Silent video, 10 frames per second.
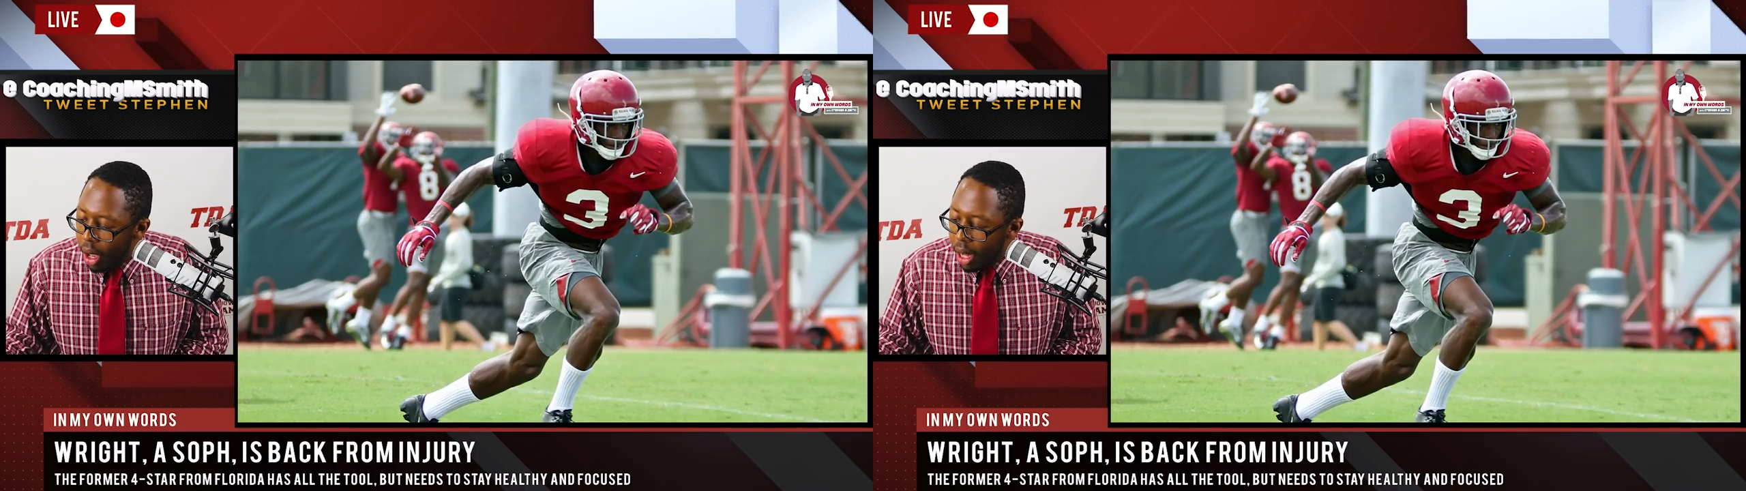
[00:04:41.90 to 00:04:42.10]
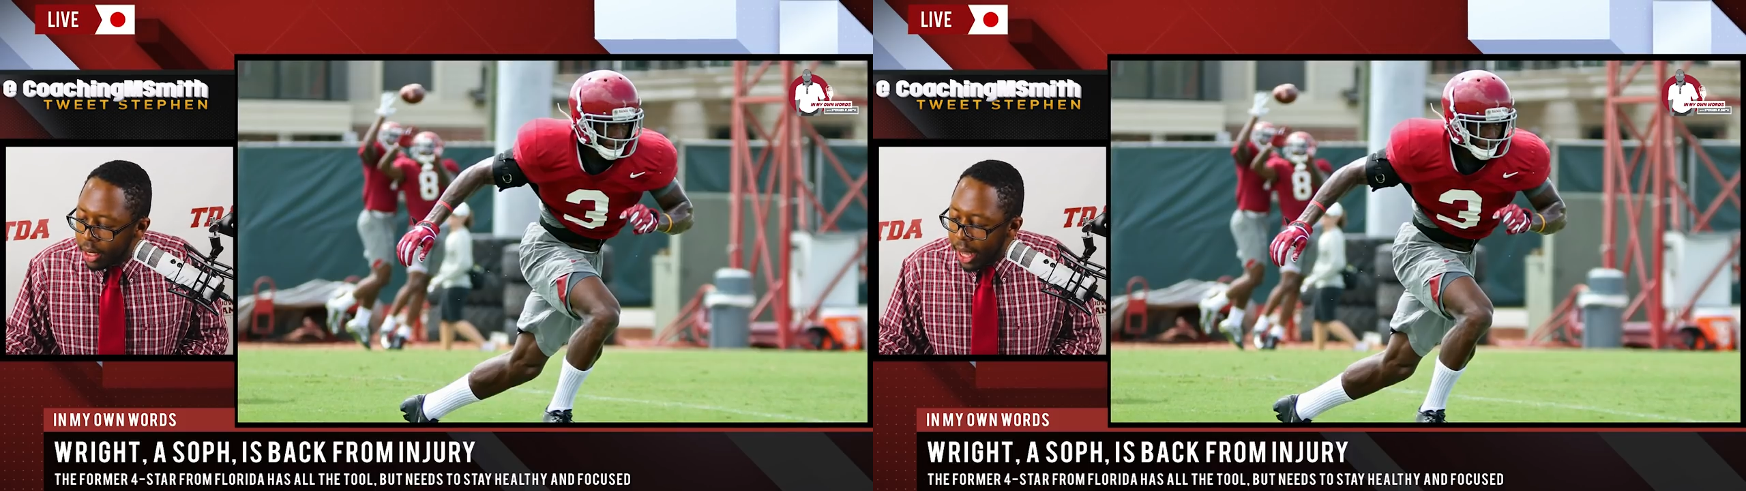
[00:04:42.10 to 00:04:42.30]

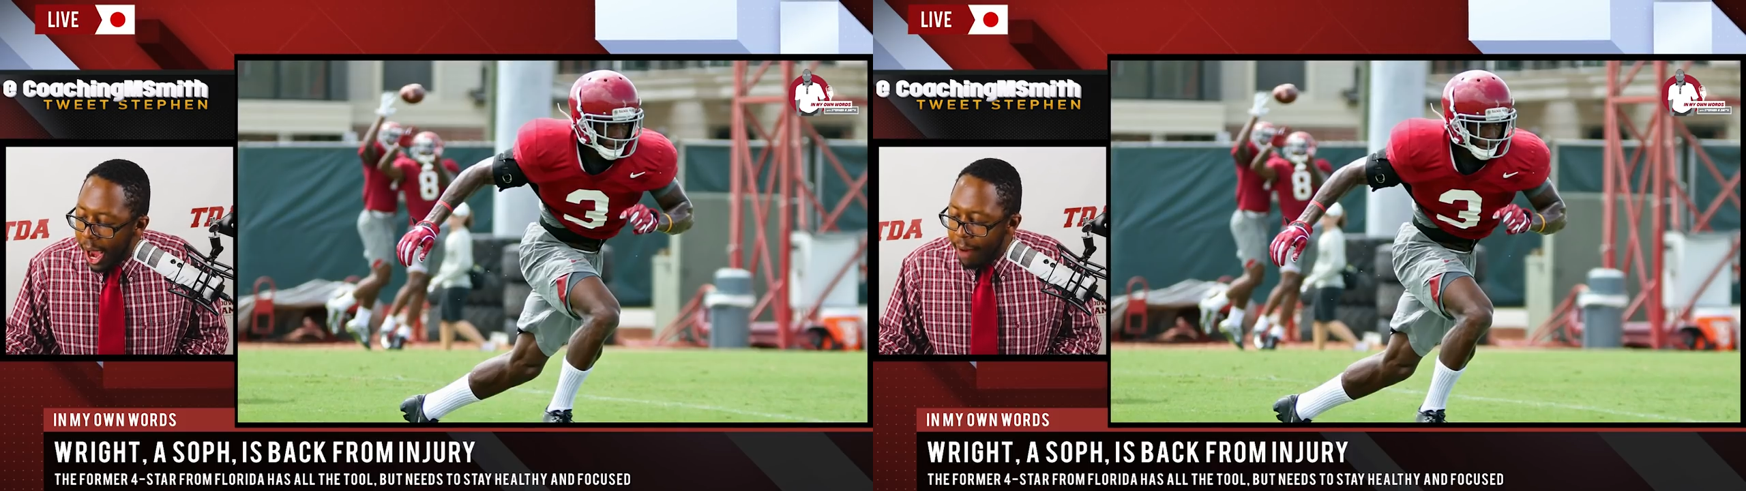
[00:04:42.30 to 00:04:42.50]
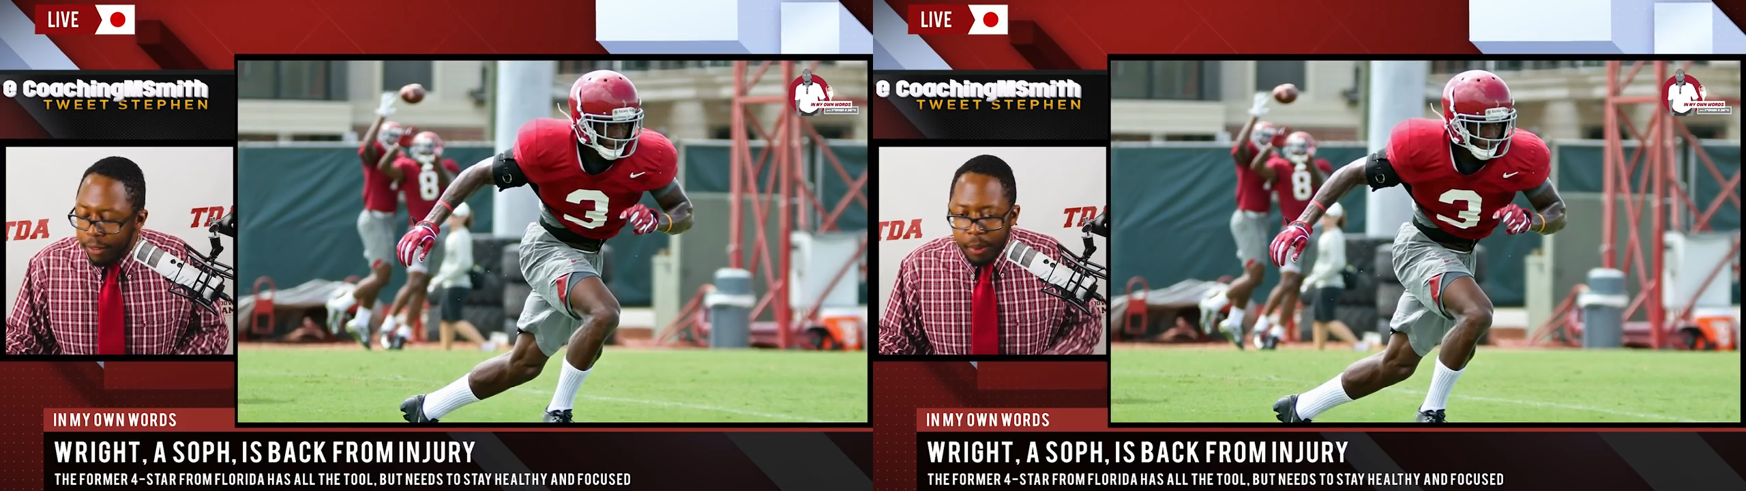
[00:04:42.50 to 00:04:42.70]

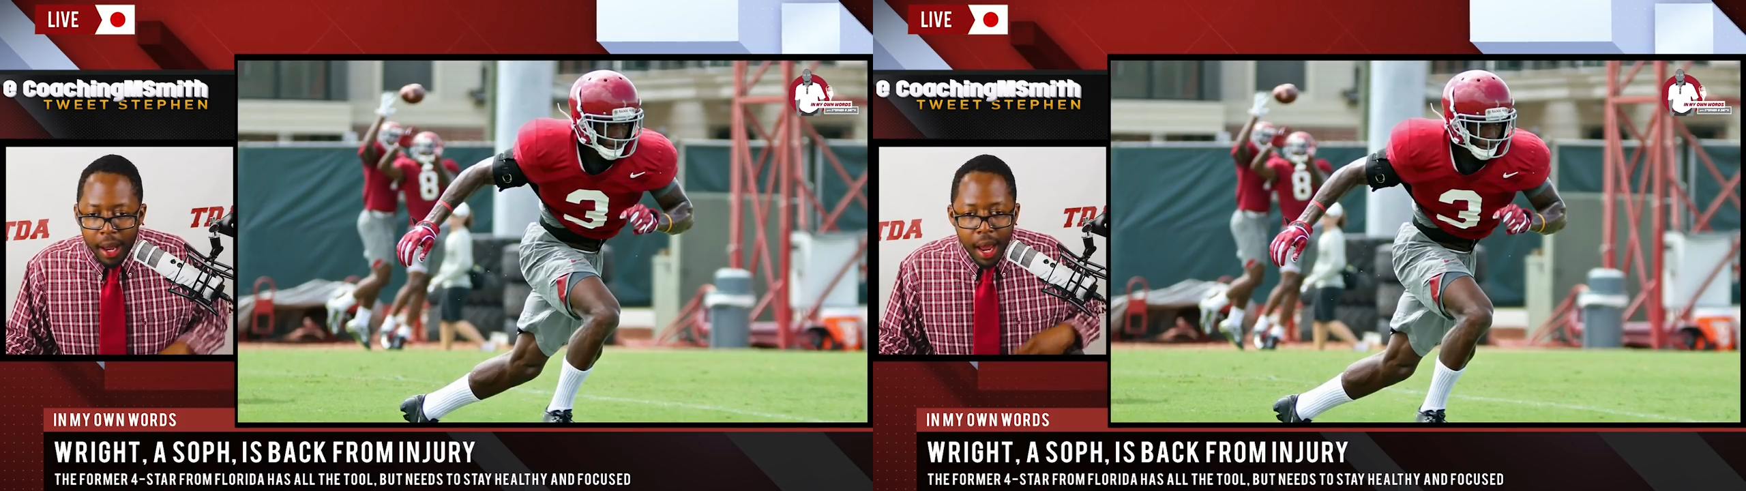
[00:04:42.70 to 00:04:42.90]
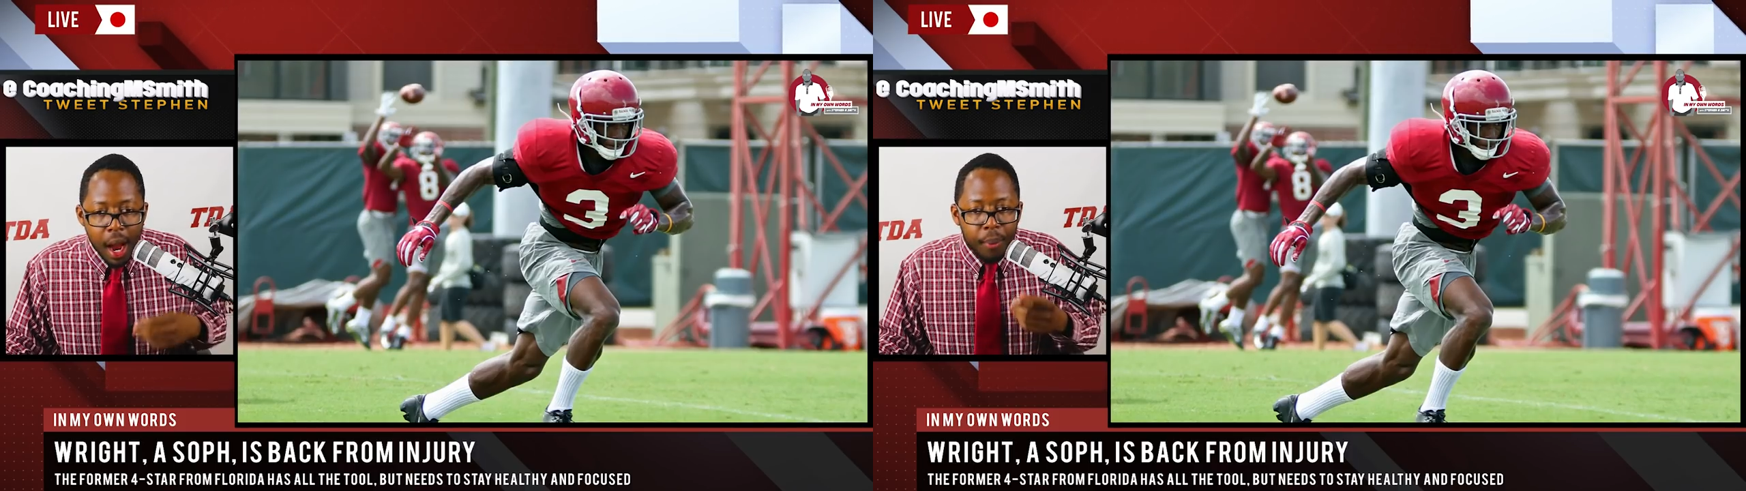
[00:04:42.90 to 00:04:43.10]
Aside from
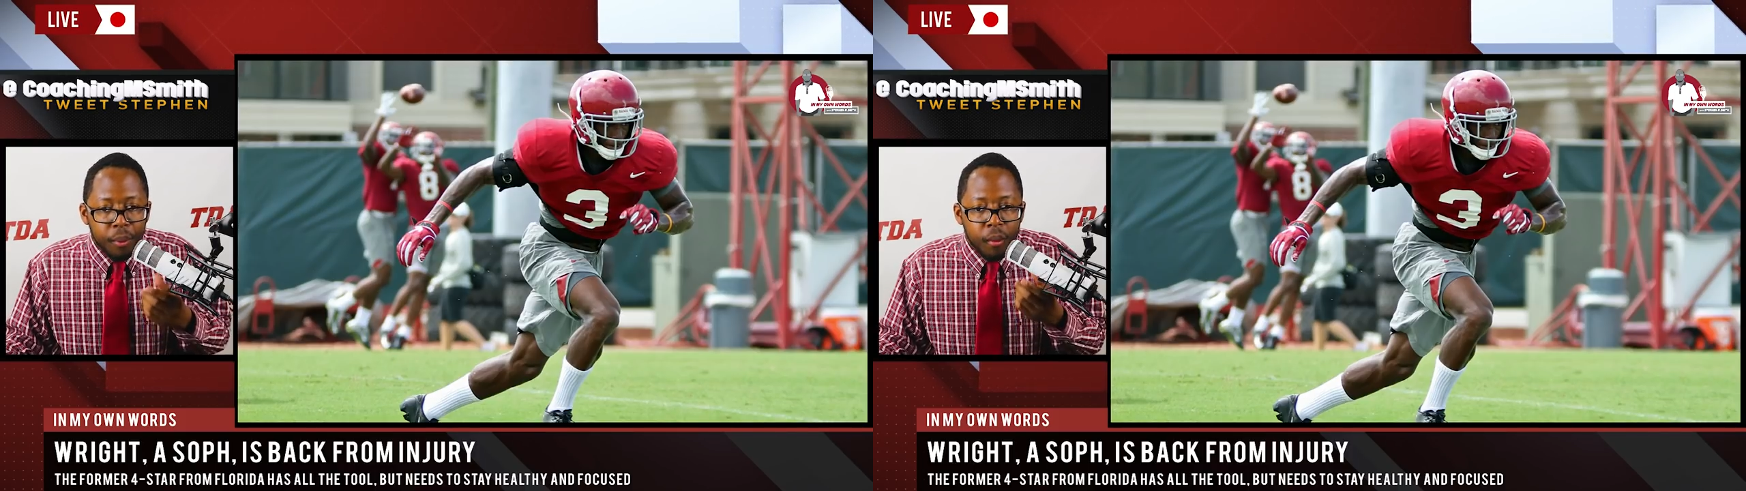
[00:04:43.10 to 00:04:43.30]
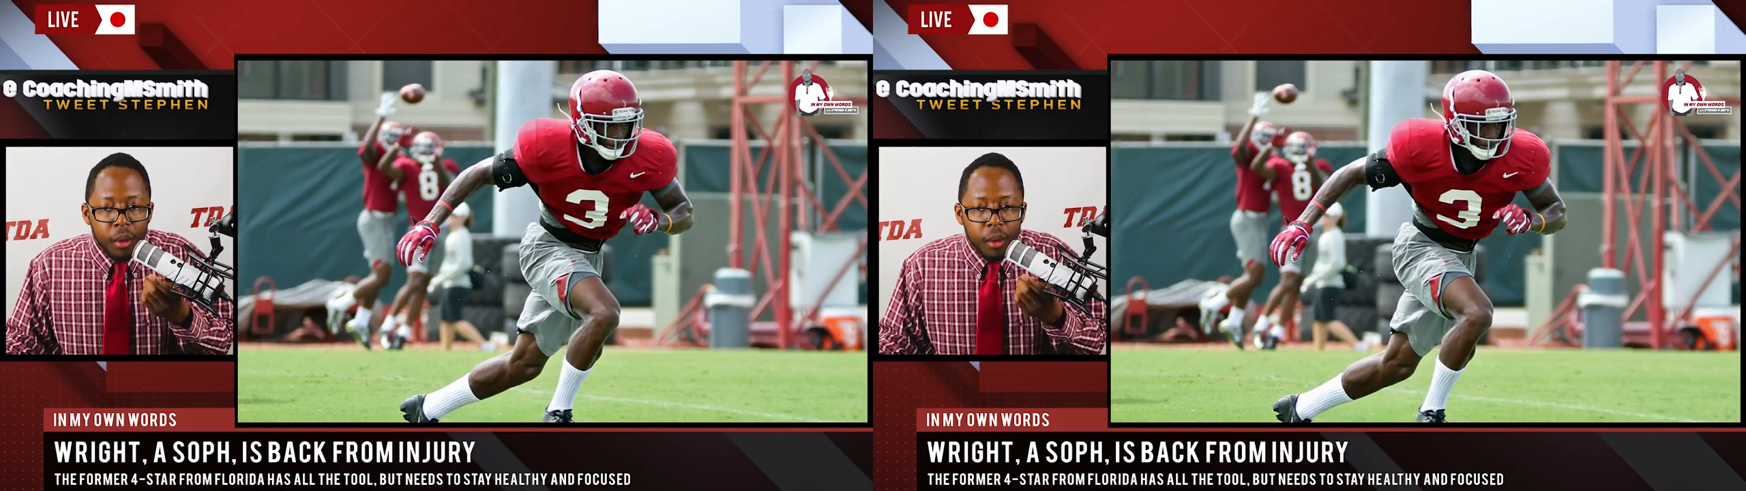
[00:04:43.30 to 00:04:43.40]
him,